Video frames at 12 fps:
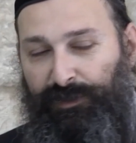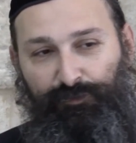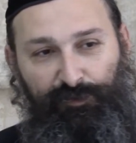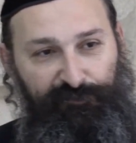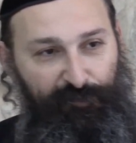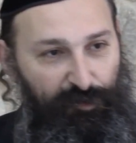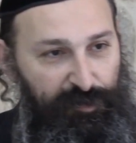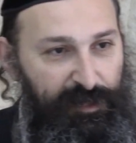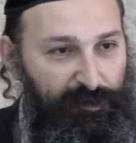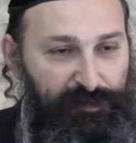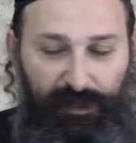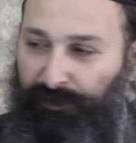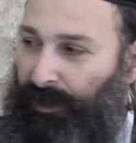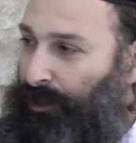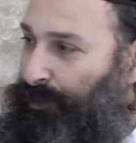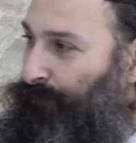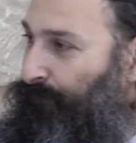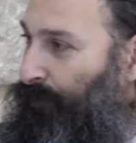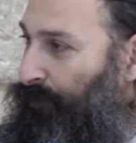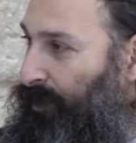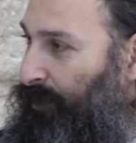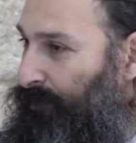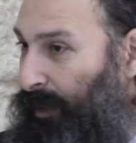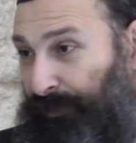will fall here, 10,000 will fall
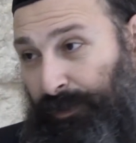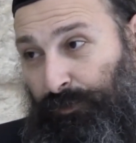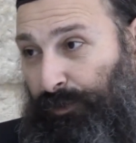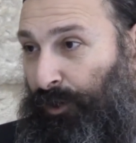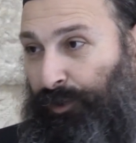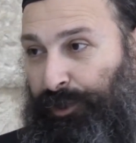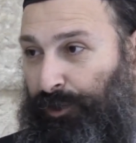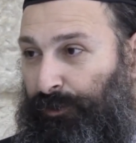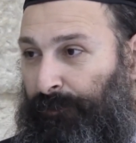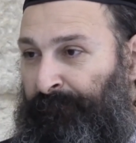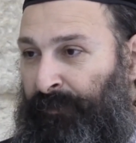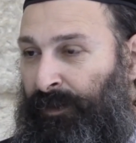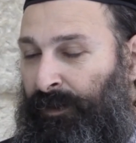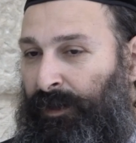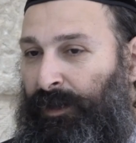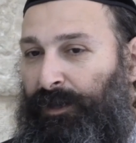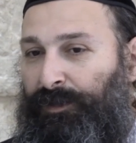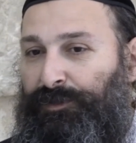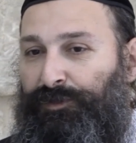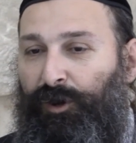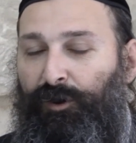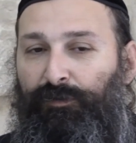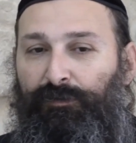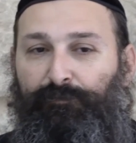here, nothing will go to you.
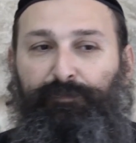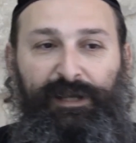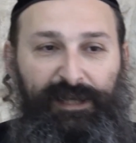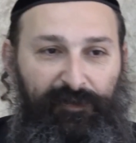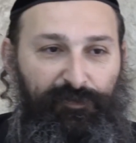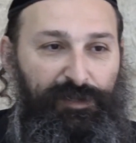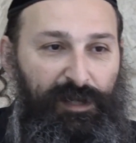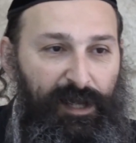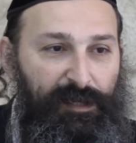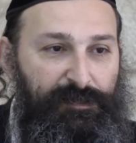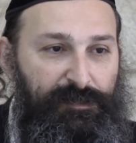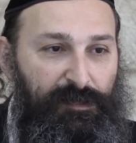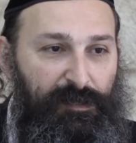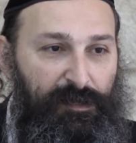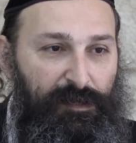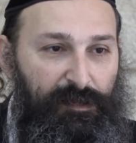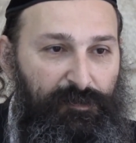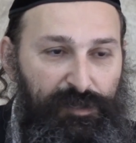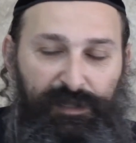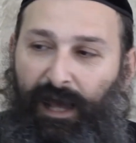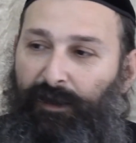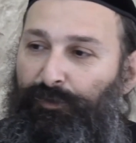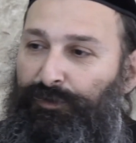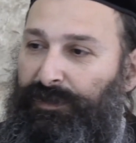So, but nevertheless, the
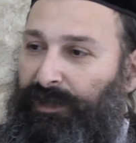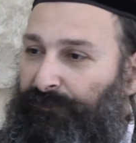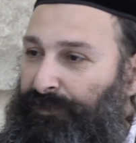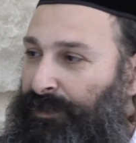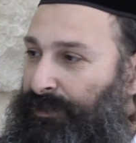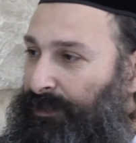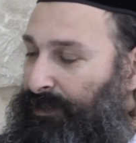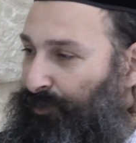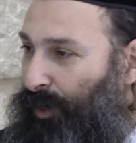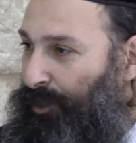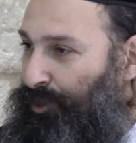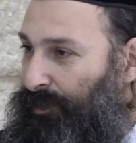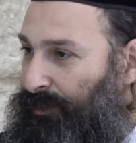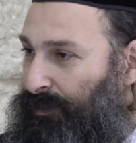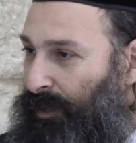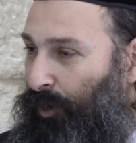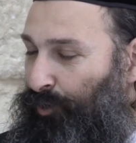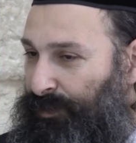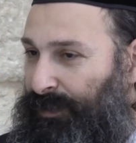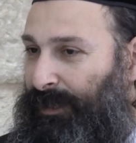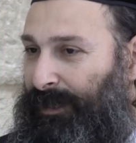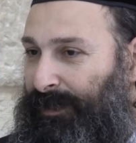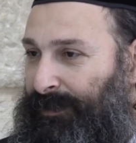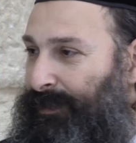Talmud gives us instructions. HaRotzeh
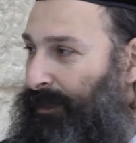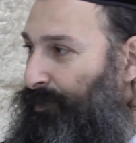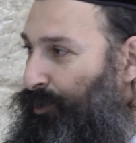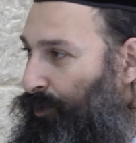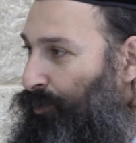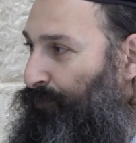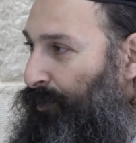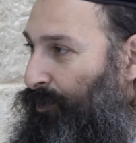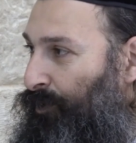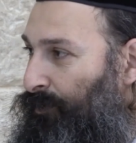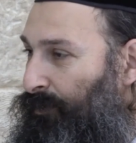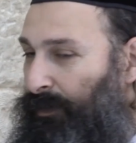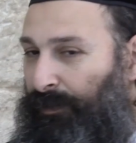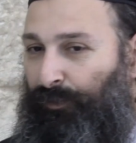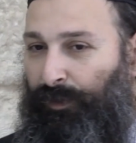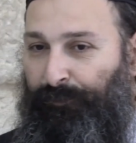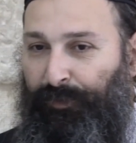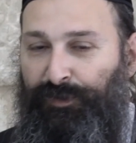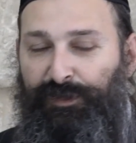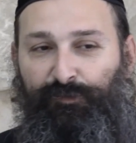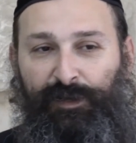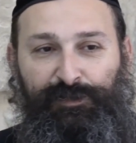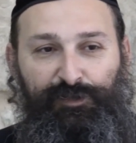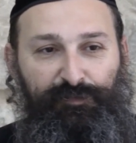Leinatzel MiGog UMagog, what person
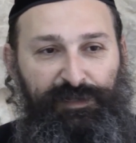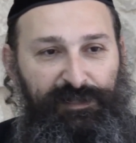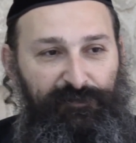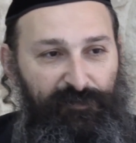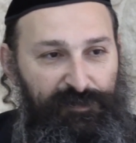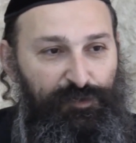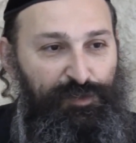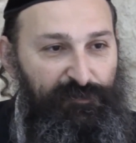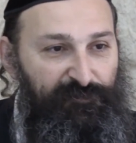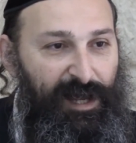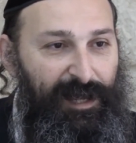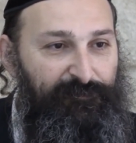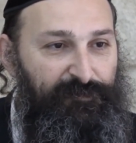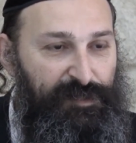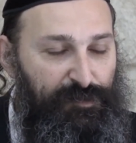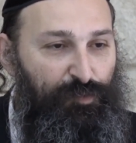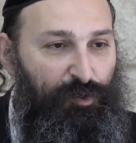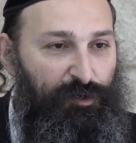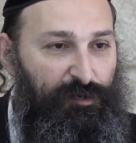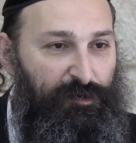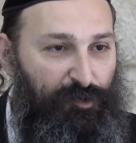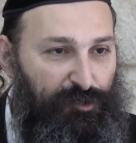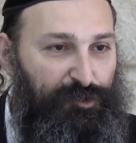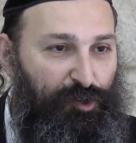wants to be to survive this war
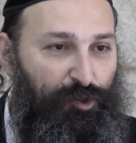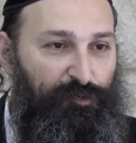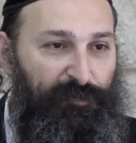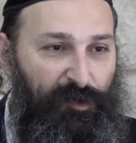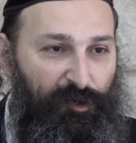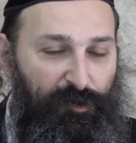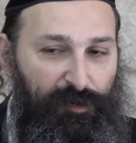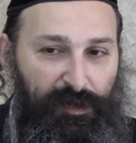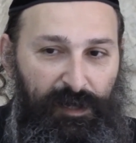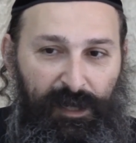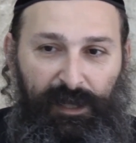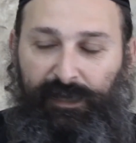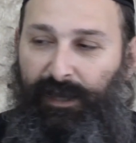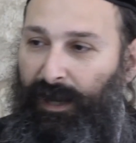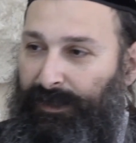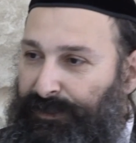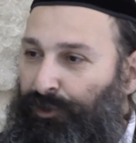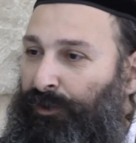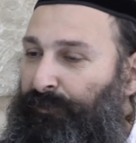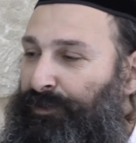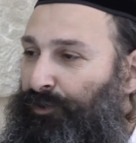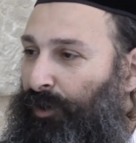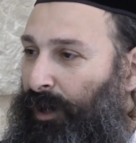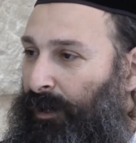called Gog UMagog, Ya'asok
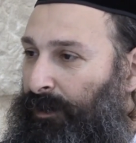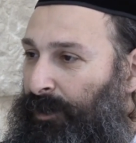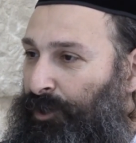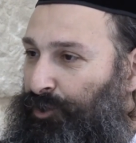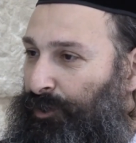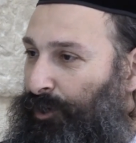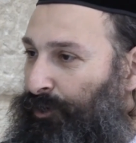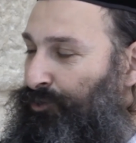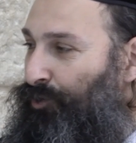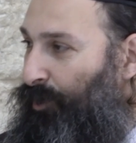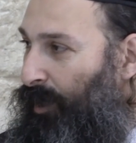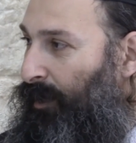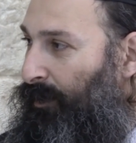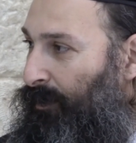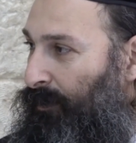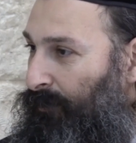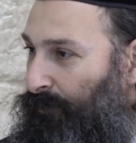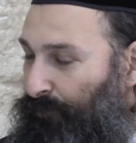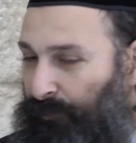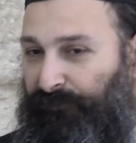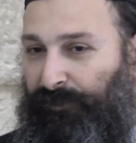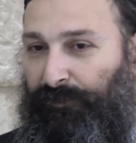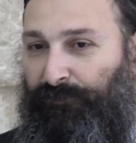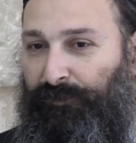BaTorah, should learn Torah,
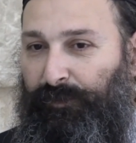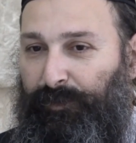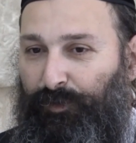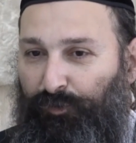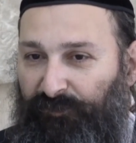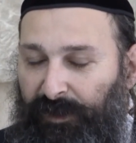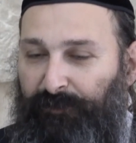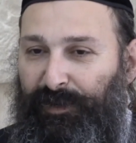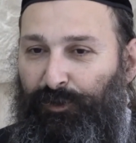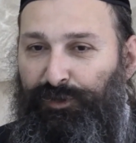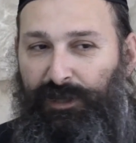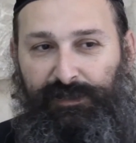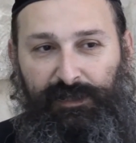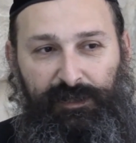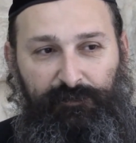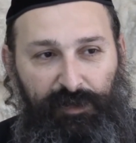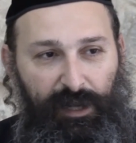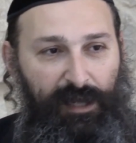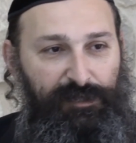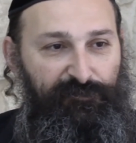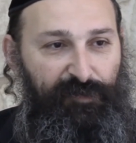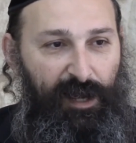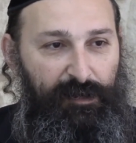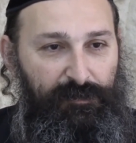uveGmilut Chasadim, an act
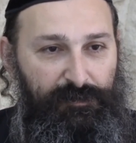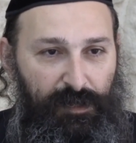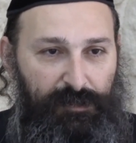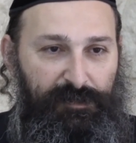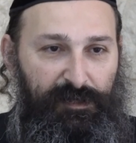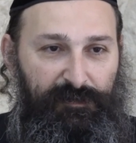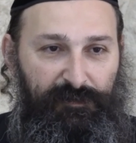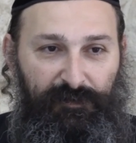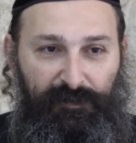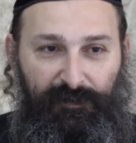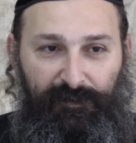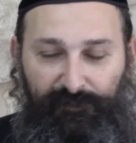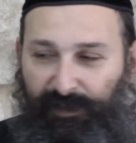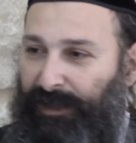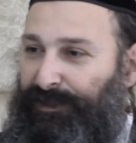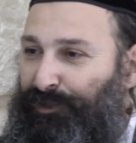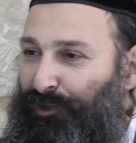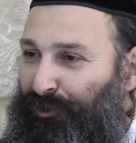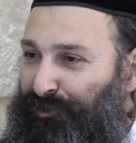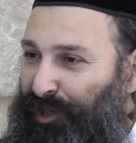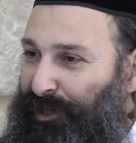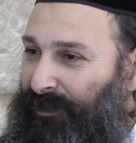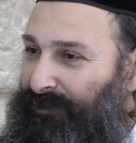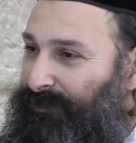of kindness. That's it. That's your
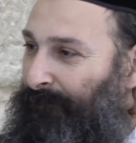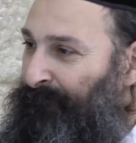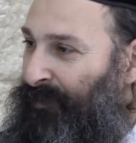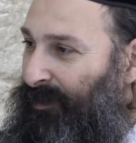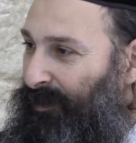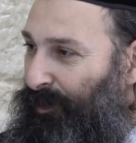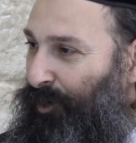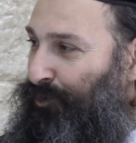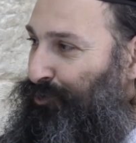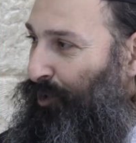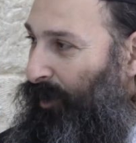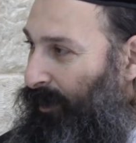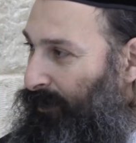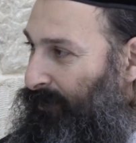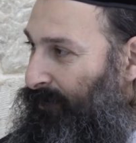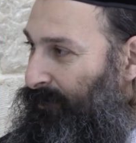ticket. Learn Torah,